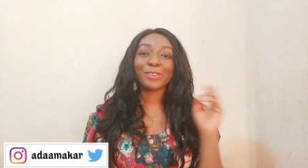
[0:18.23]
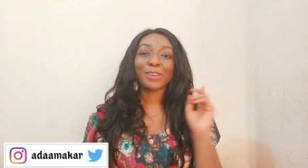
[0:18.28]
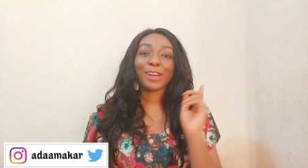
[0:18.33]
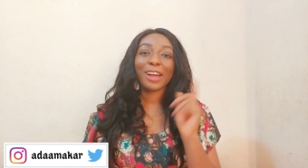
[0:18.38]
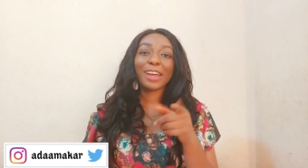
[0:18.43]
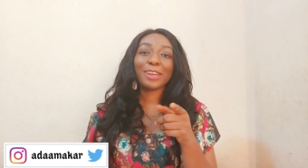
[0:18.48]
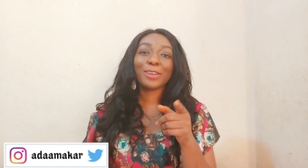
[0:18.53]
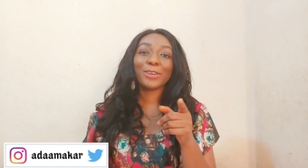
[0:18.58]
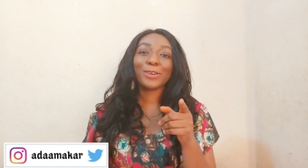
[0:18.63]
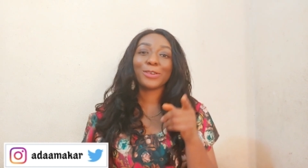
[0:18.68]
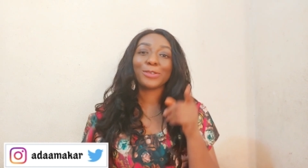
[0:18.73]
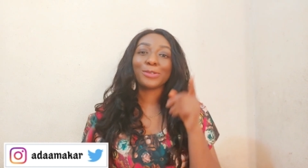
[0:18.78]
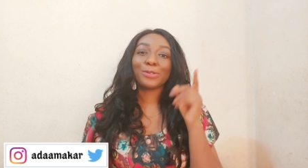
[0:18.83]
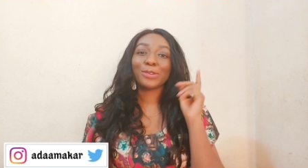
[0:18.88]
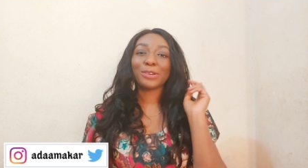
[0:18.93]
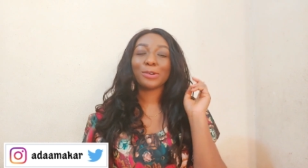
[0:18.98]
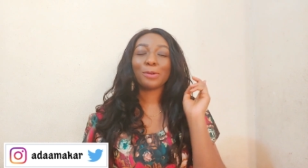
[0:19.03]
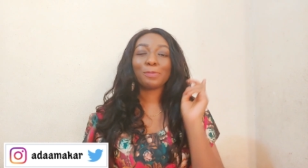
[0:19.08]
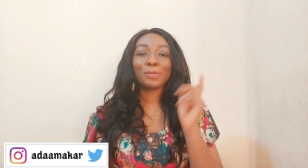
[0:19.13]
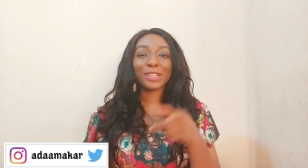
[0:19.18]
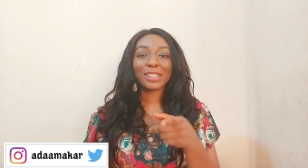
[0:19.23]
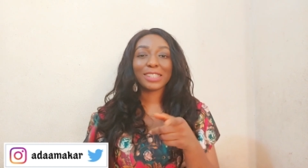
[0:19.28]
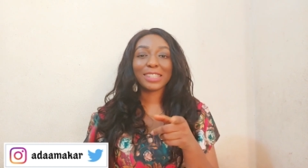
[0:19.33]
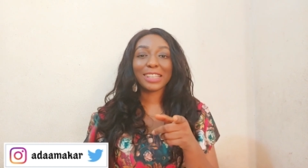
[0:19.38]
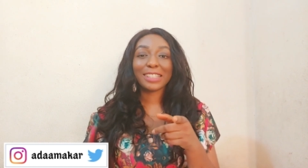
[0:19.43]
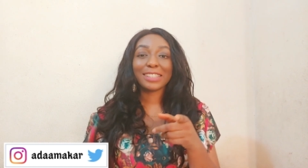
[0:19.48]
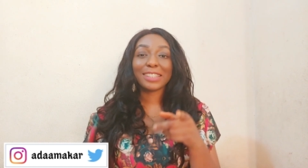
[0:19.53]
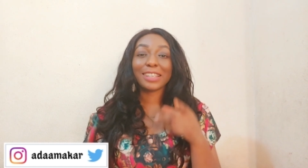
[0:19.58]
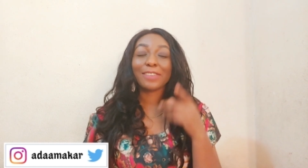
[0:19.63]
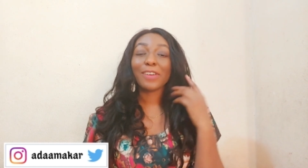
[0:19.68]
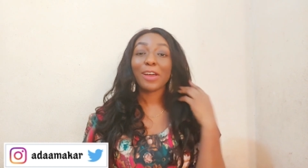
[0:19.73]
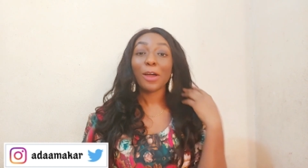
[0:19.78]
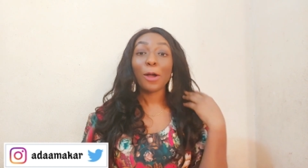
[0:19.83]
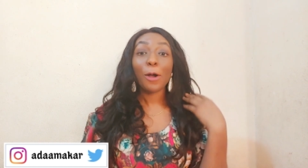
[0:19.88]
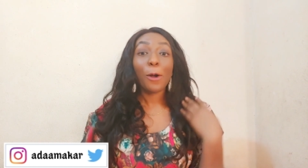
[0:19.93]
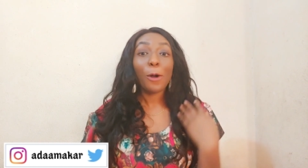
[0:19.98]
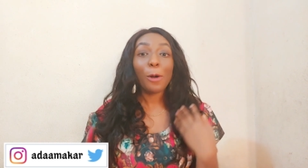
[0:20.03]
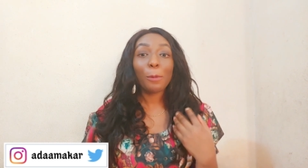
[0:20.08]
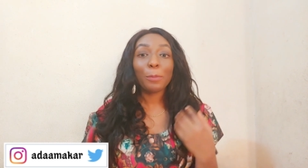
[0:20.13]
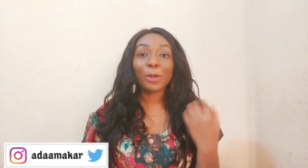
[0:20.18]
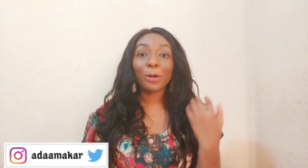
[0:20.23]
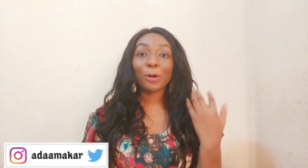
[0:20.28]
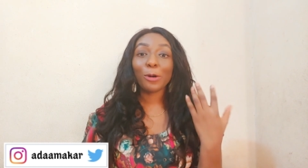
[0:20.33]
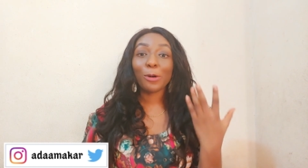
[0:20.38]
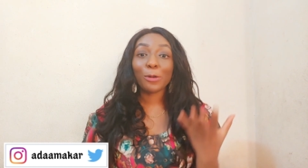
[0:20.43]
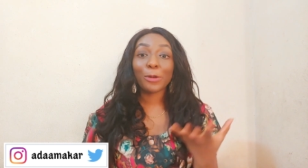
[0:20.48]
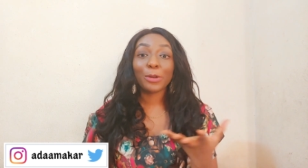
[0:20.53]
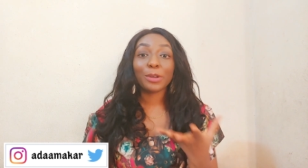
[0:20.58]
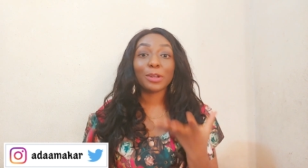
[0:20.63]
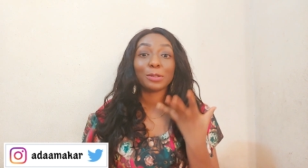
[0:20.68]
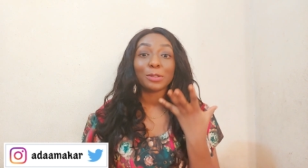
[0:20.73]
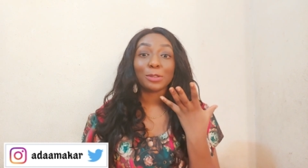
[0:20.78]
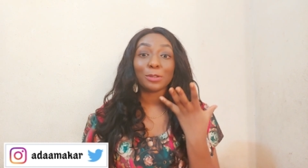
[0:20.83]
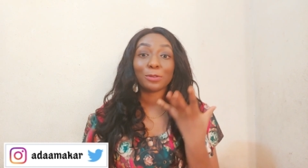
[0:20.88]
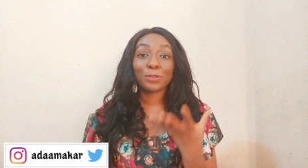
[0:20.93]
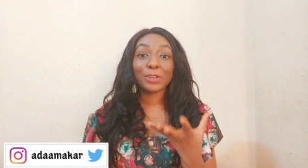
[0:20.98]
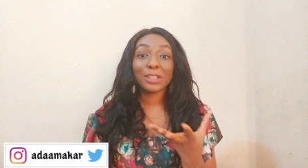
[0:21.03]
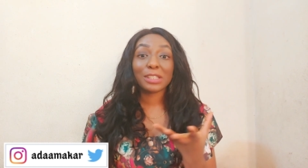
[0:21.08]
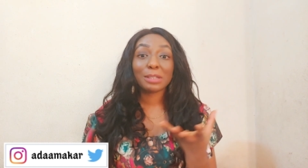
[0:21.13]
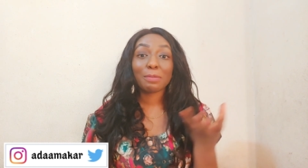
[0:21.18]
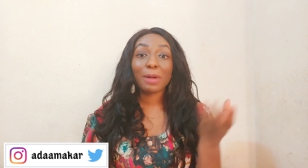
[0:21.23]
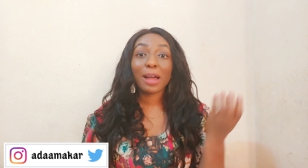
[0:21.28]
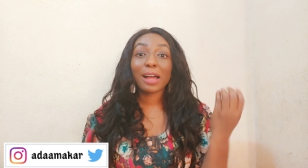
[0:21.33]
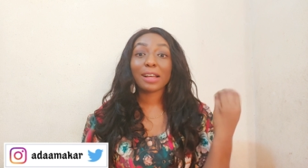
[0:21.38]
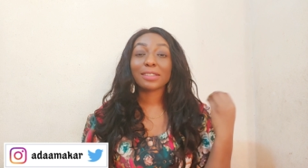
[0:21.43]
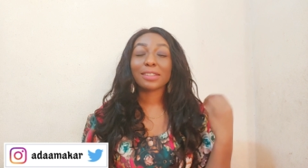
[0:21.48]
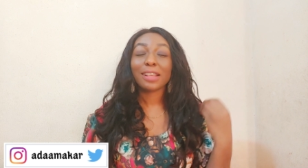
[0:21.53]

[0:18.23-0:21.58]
How are you all doing? Hope you're staying safe. Hope you're all going out with your face masks